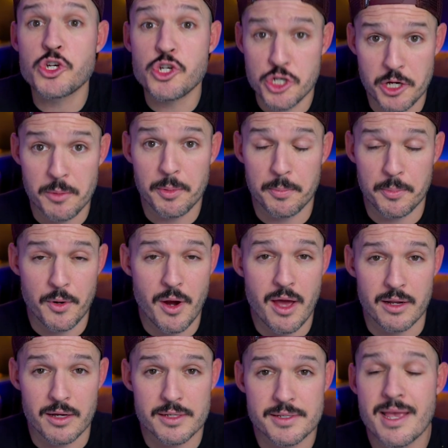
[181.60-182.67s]
ship
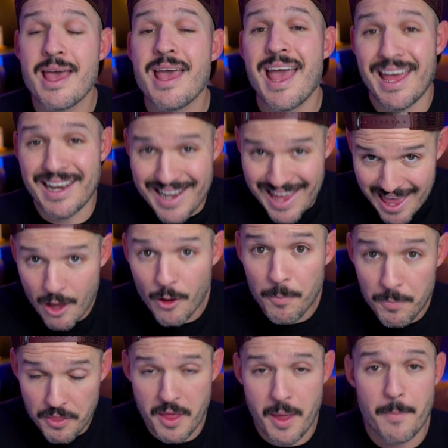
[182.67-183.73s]
products and
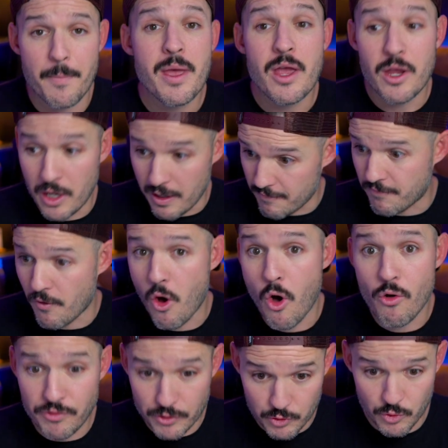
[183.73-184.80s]
help them
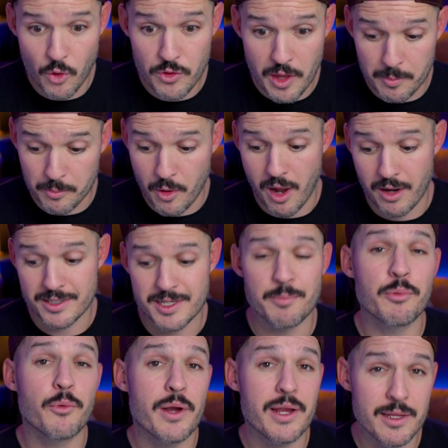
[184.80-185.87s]
evolve and grow that product to
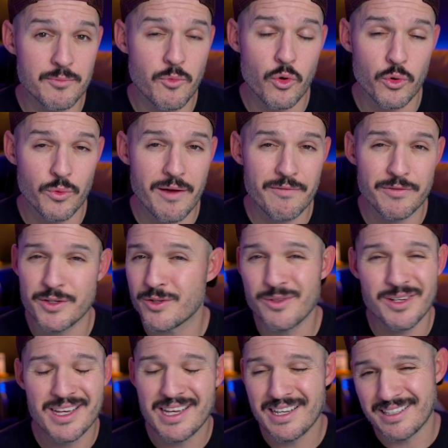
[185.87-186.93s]
bring in more revenue,
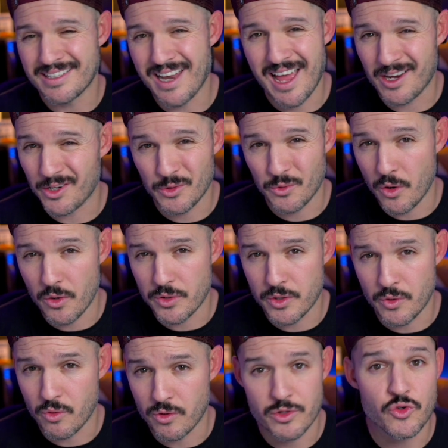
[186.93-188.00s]
not grow your